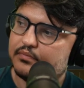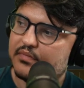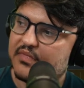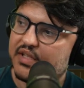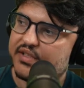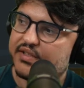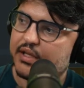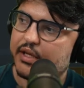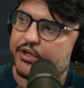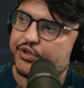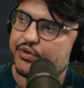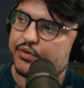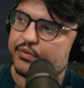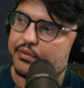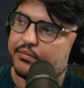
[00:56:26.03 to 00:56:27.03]

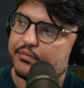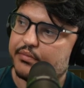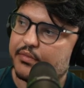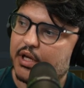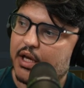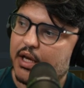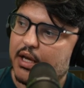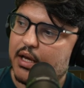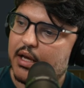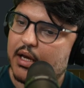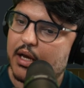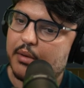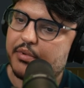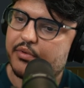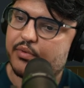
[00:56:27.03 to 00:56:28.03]
installation
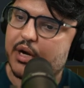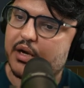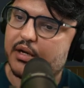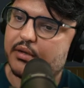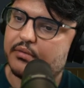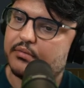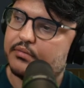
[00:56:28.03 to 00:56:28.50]
up and running.